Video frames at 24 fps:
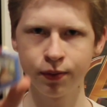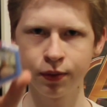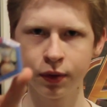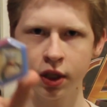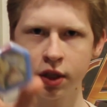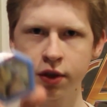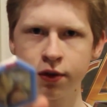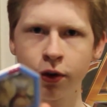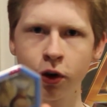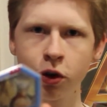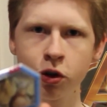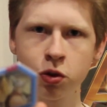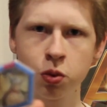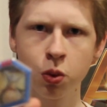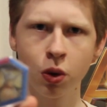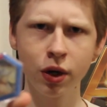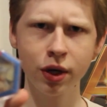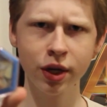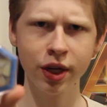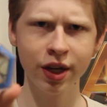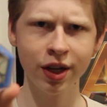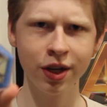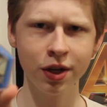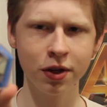This first
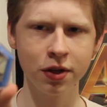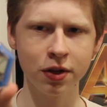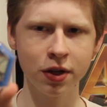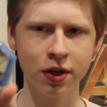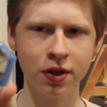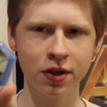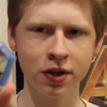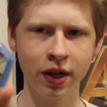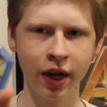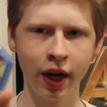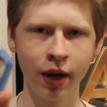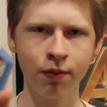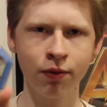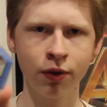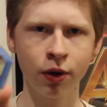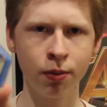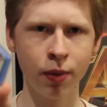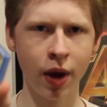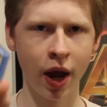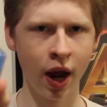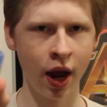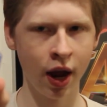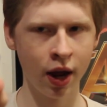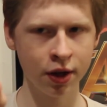one is Escape
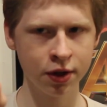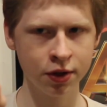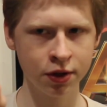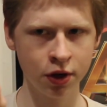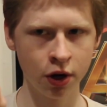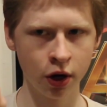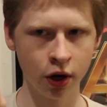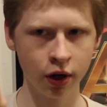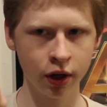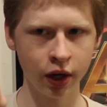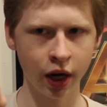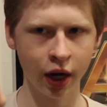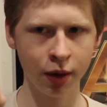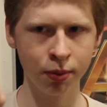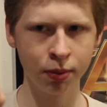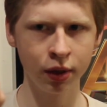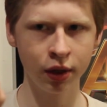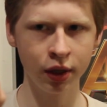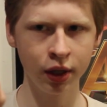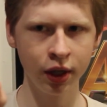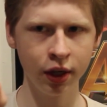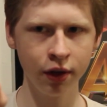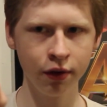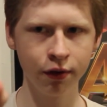from Asgard, I
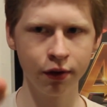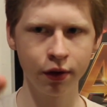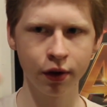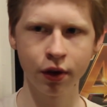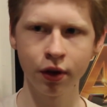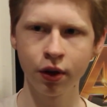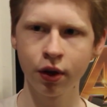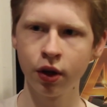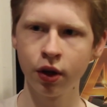believe,